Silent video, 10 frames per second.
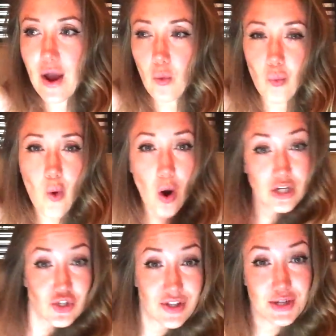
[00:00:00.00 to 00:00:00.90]
walk
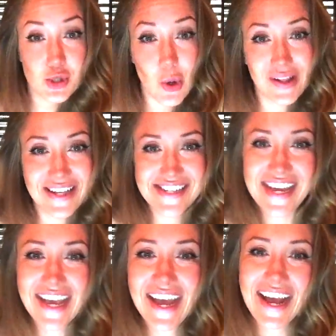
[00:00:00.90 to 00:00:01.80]
to the toilet.
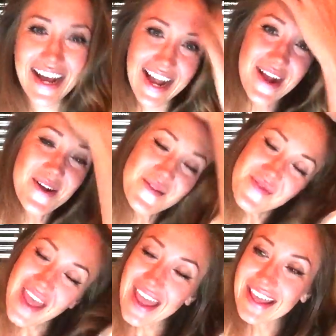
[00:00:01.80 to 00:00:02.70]

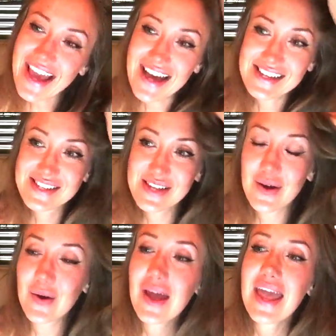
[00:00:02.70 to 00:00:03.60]
Yeah,
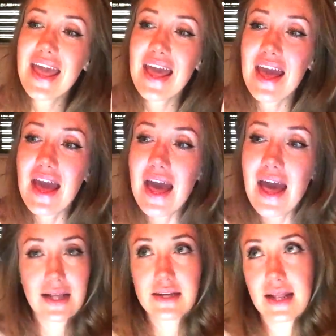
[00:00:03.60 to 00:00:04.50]
so
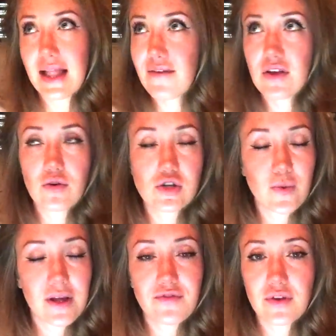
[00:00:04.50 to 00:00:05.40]
at 11 or
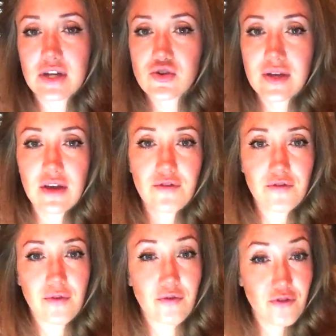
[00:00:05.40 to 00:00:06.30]
12 you can drink your
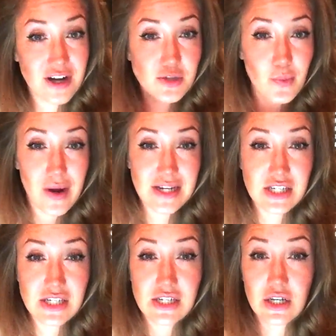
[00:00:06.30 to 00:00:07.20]
fresh
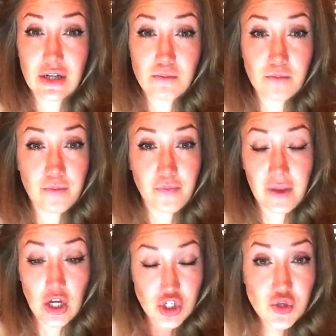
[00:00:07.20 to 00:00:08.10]
pressed
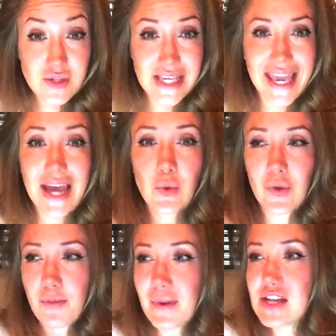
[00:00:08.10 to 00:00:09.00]
juice again
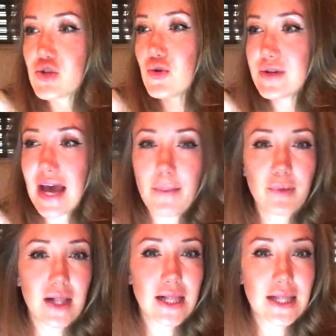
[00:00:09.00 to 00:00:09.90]
with beetroot,
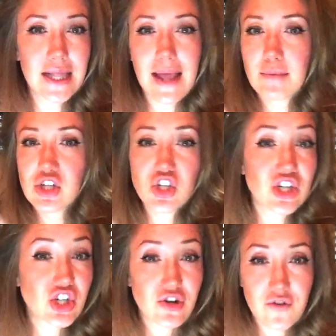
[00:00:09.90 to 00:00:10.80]
apple, lemon,
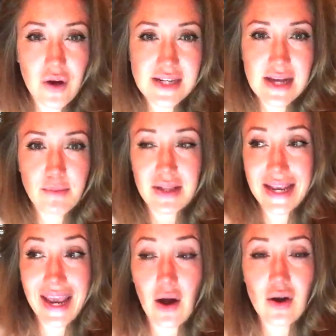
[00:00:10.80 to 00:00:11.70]
ginger for example,
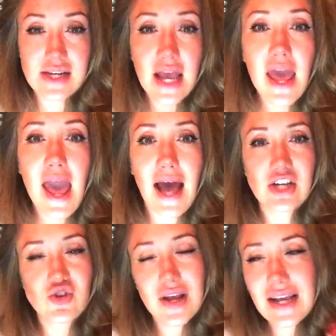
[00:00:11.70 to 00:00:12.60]
and carrot,
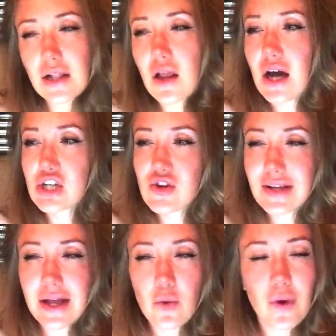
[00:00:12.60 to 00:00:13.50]
and drink a lot,
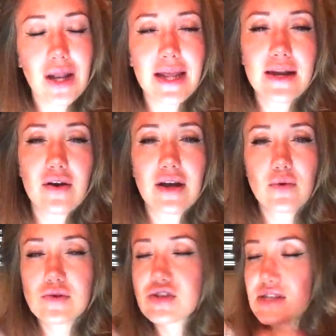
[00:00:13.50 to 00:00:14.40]
drink like 1 liter, and
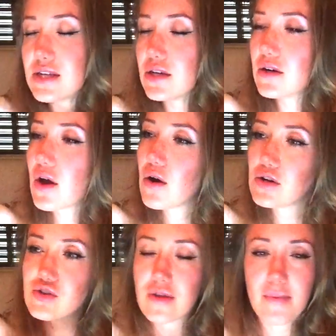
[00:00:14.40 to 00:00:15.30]
you will still
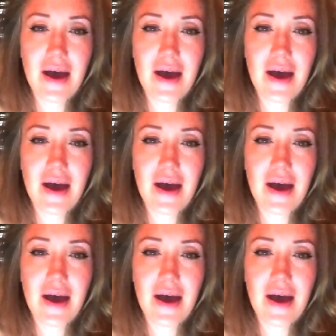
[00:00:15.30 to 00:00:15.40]
go to the